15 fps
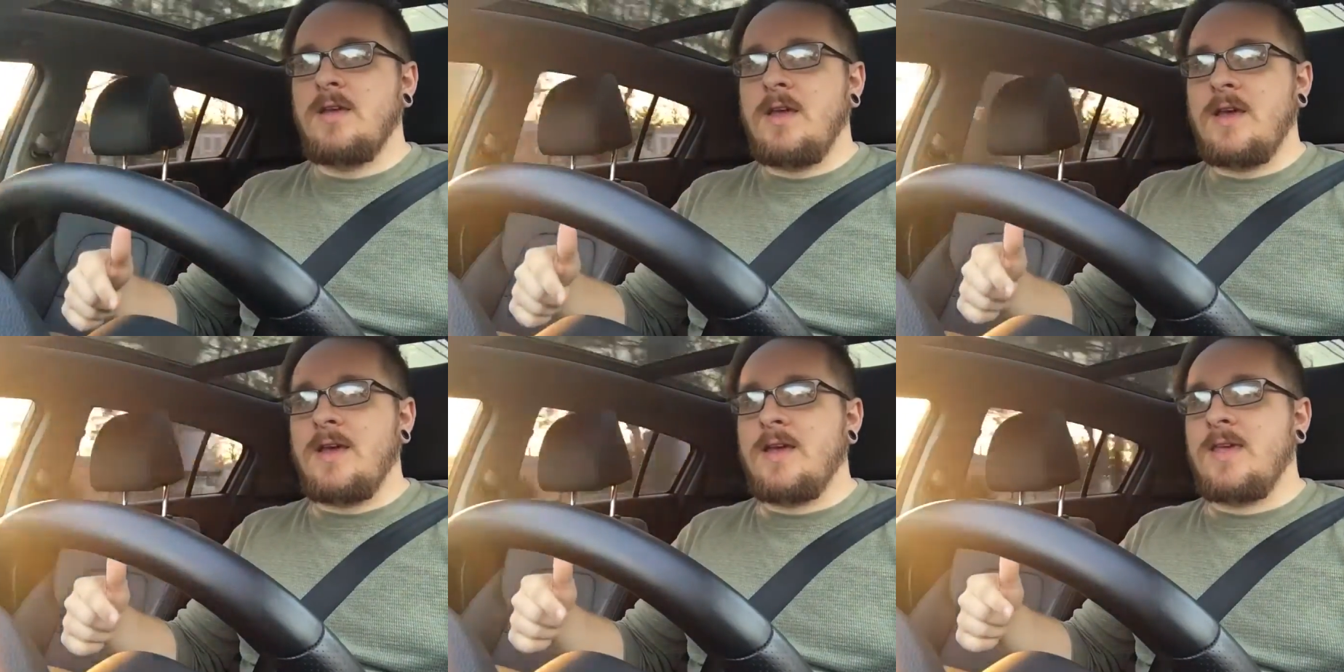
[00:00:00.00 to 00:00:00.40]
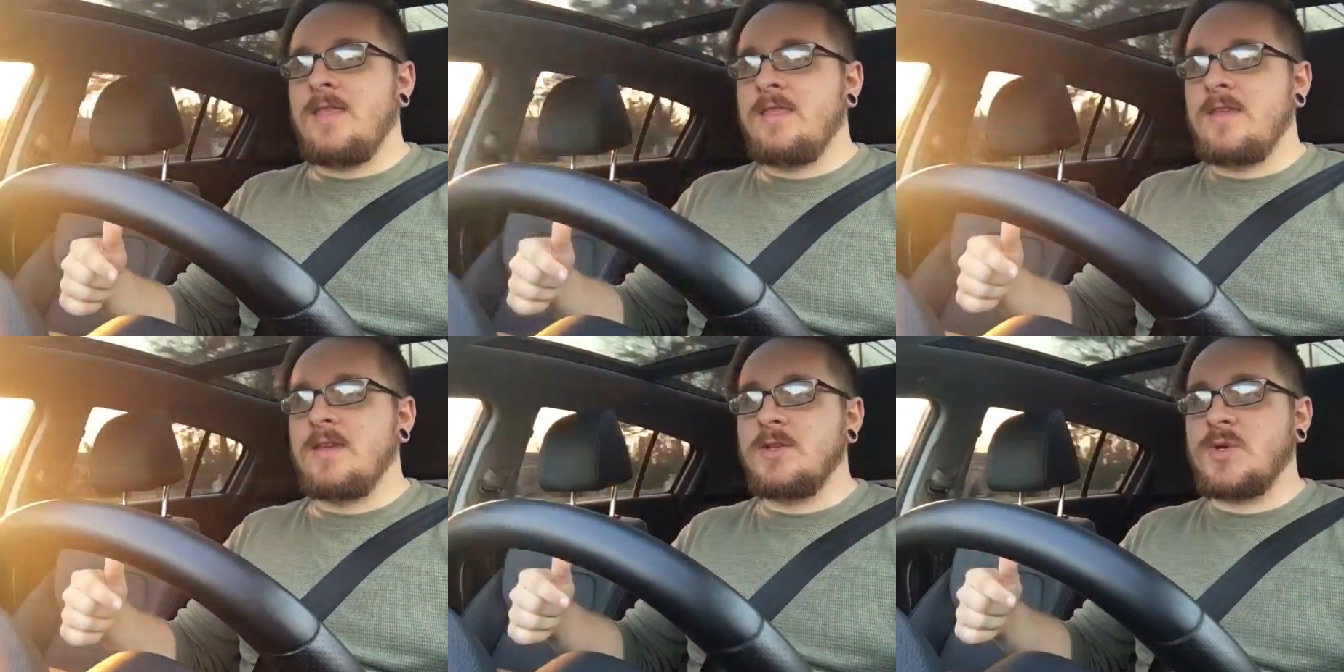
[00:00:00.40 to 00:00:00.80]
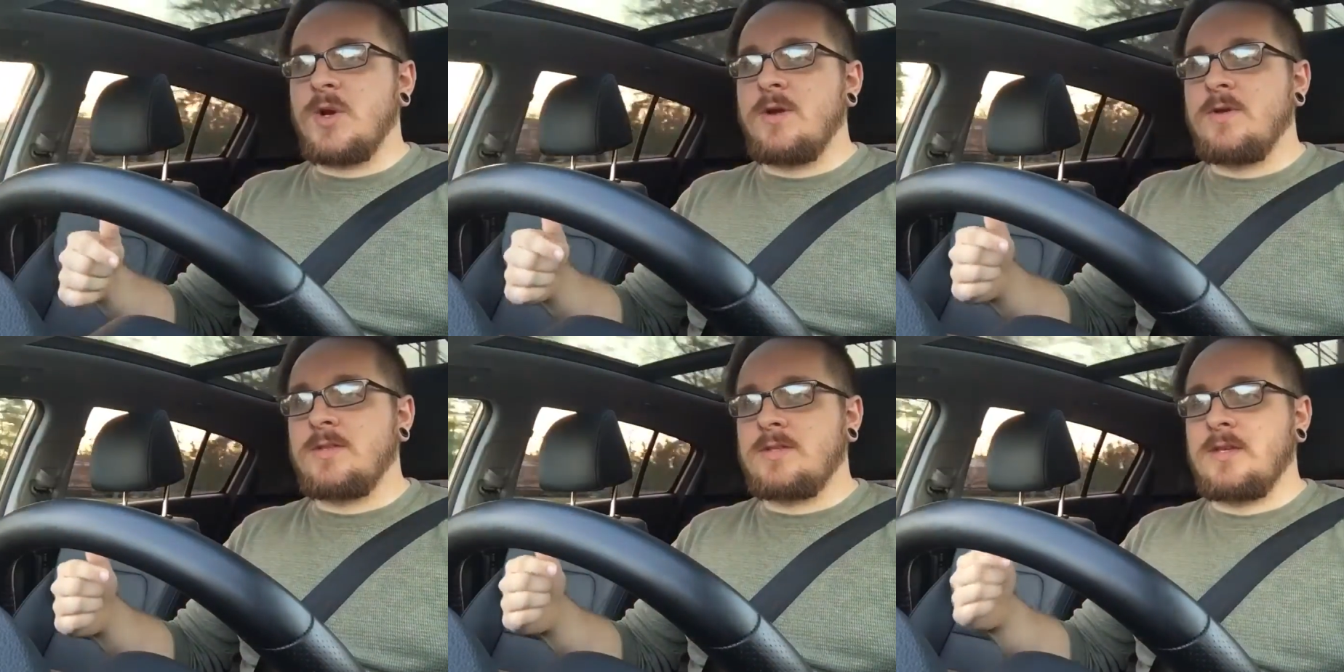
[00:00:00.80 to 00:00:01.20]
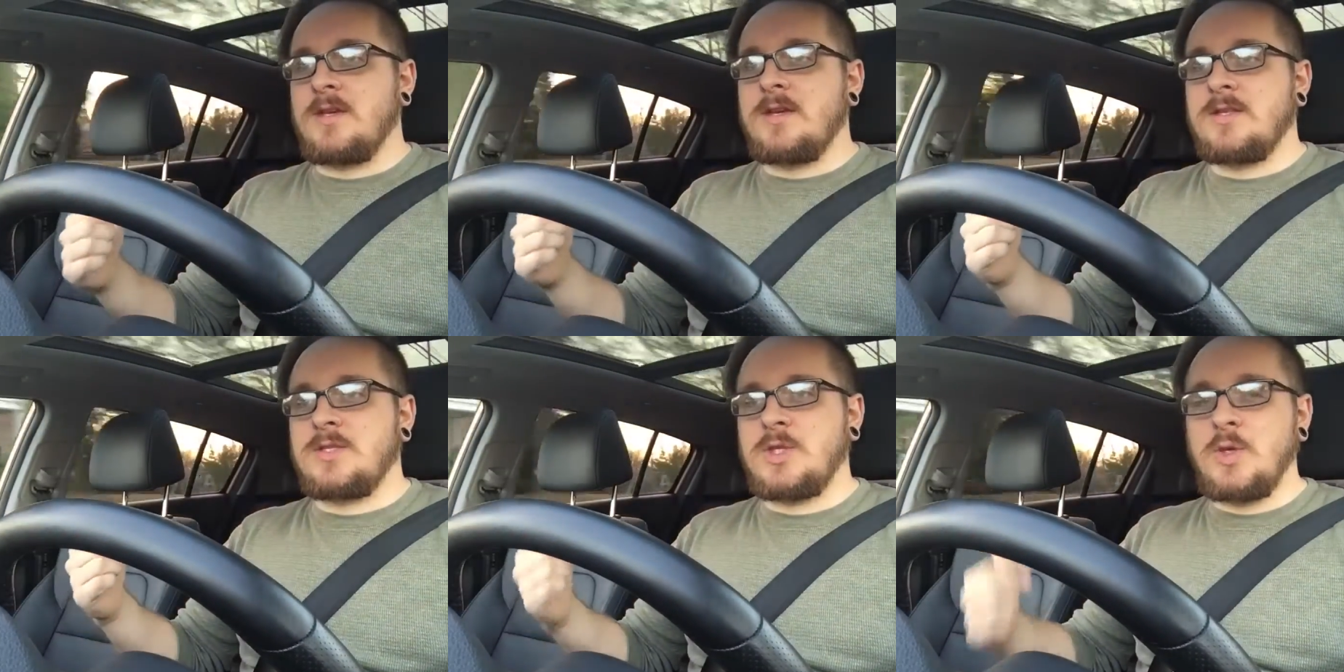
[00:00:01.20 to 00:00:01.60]
in the intro, it's
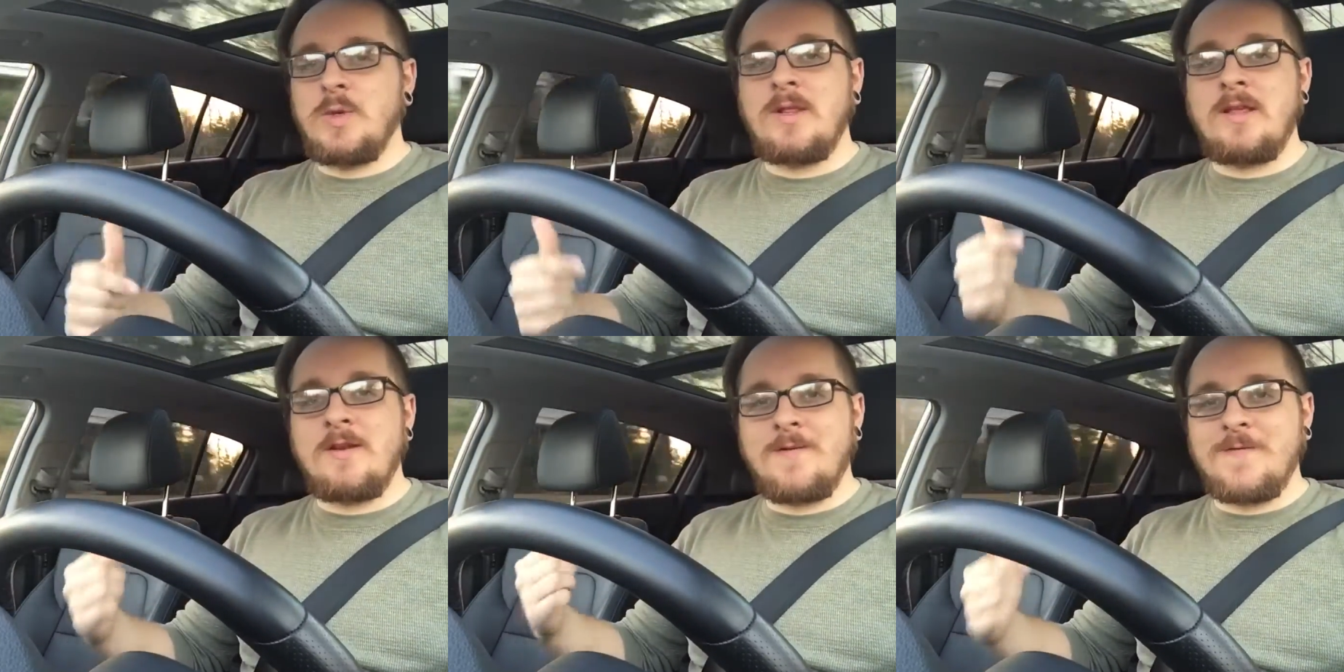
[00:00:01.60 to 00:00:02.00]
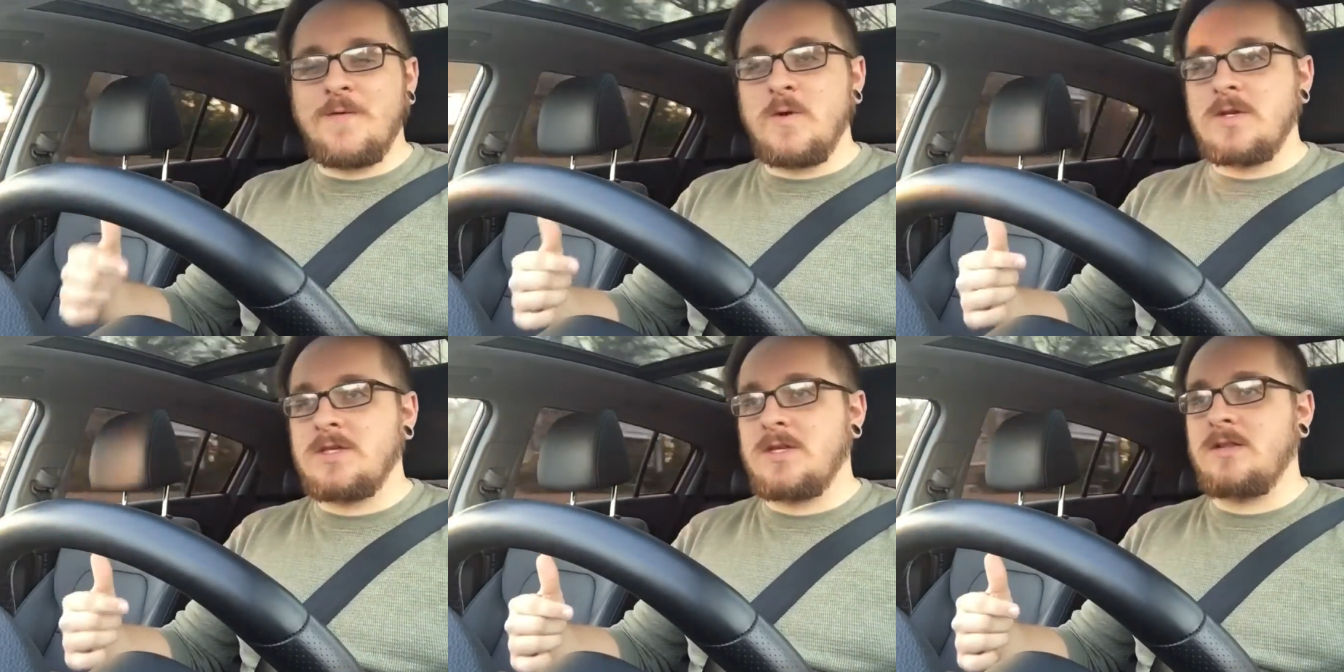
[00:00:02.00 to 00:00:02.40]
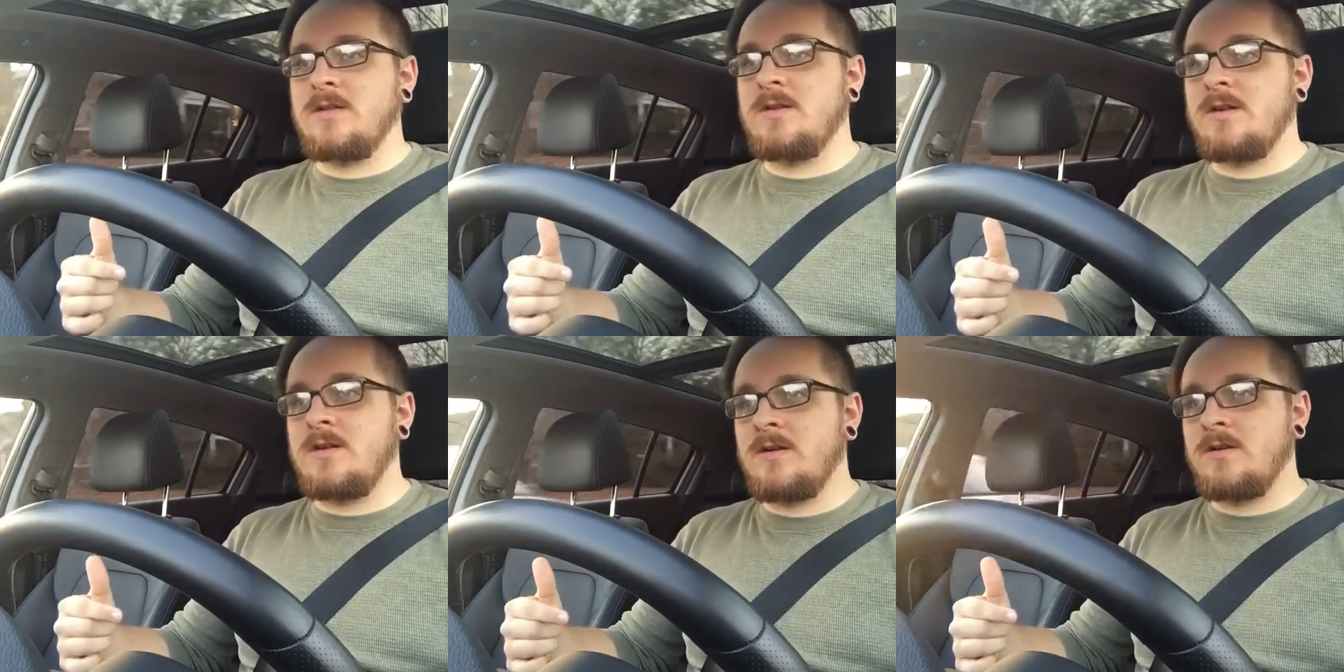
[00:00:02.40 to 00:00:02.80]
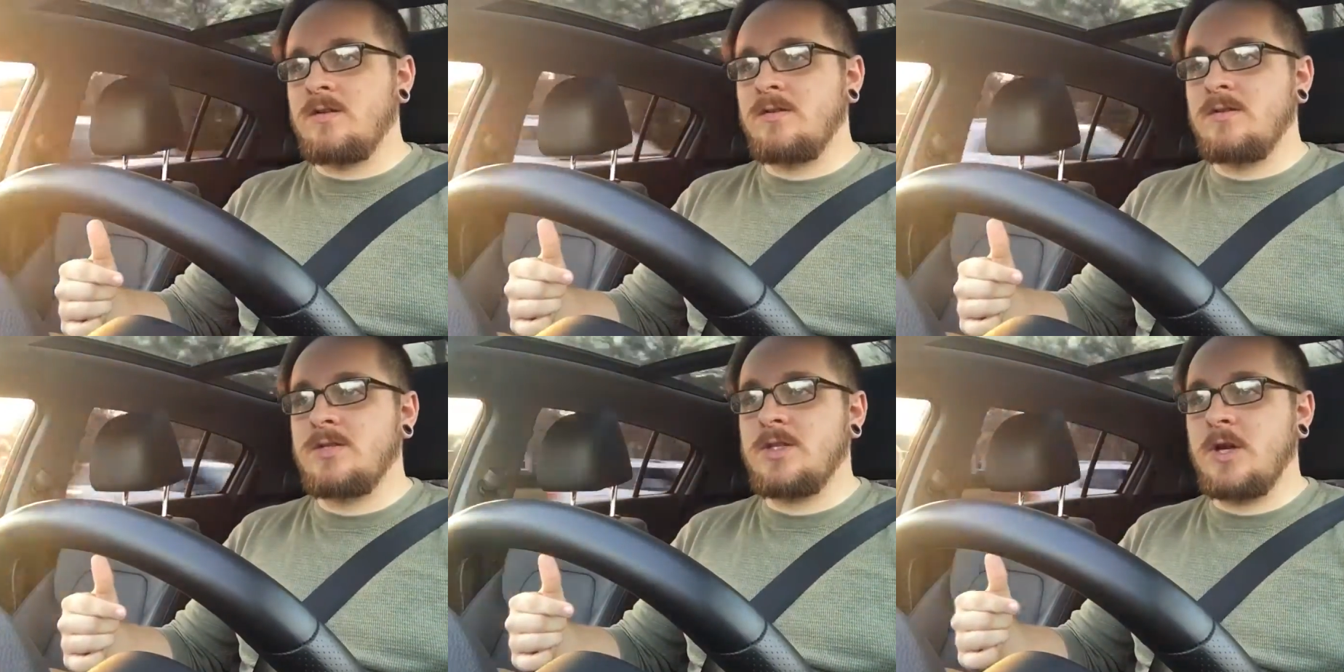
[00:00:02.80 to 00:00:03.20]
a 2-liter 4-cylinder
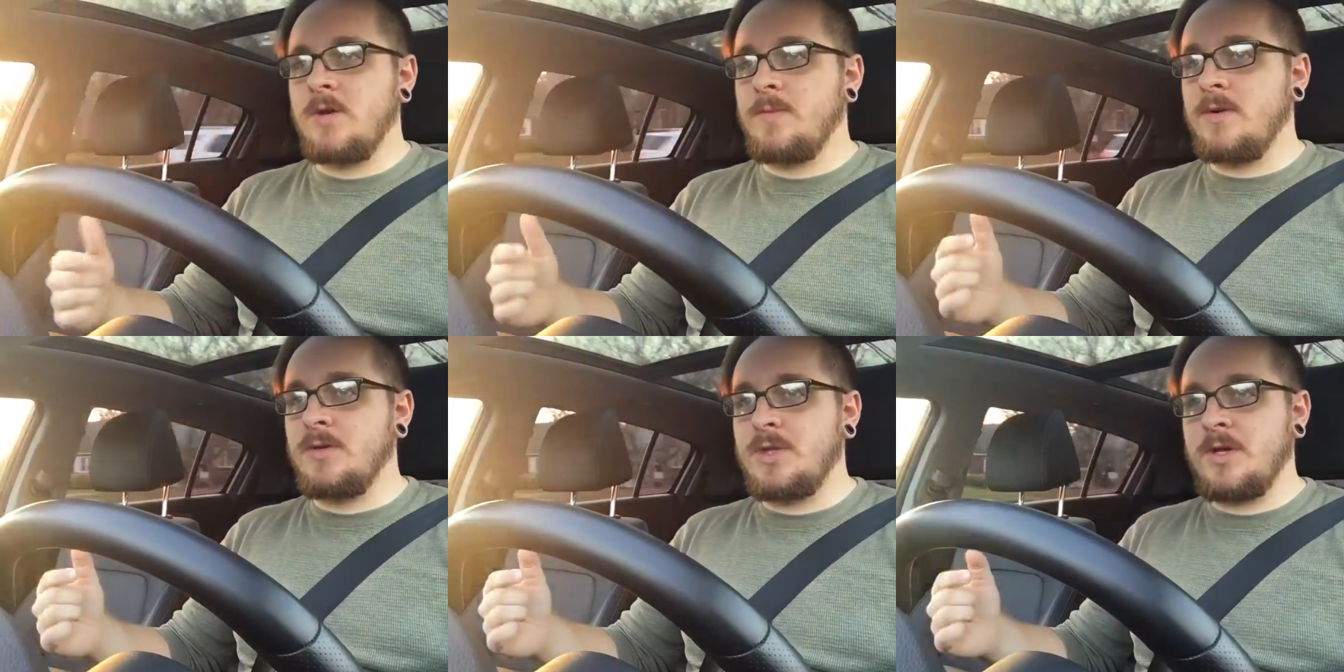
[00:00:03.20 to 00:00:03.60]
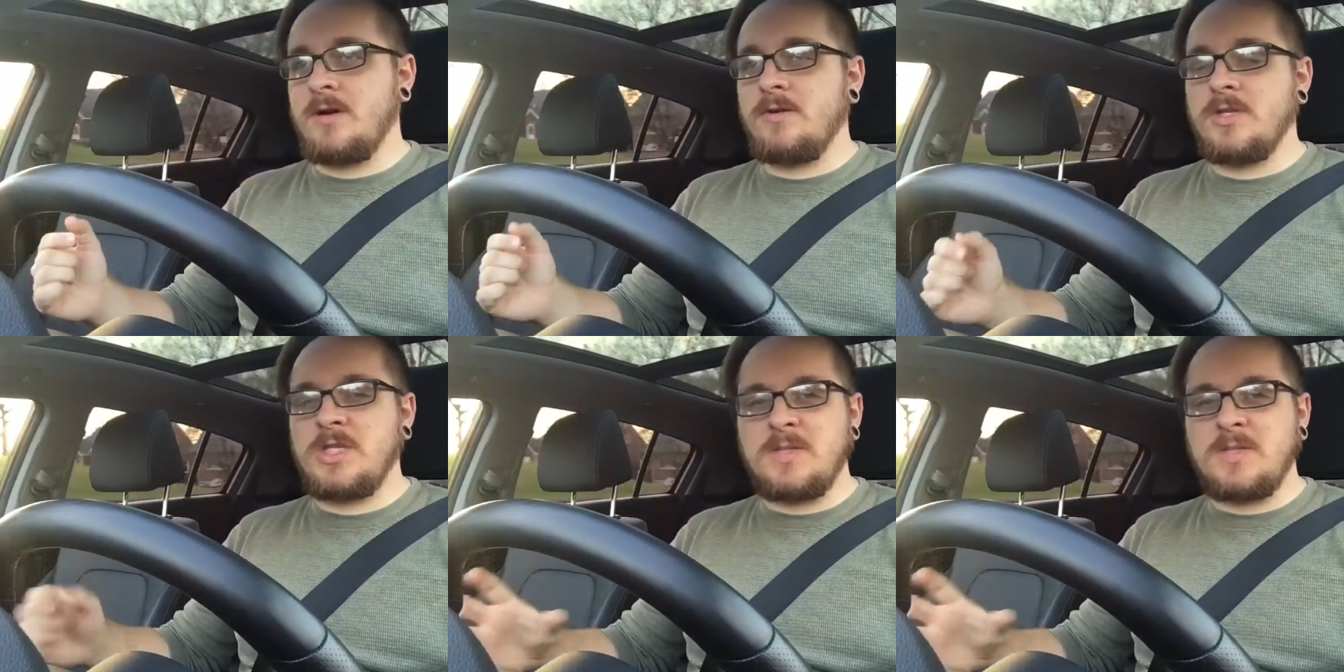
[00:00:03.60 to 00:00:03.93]
turbocharged,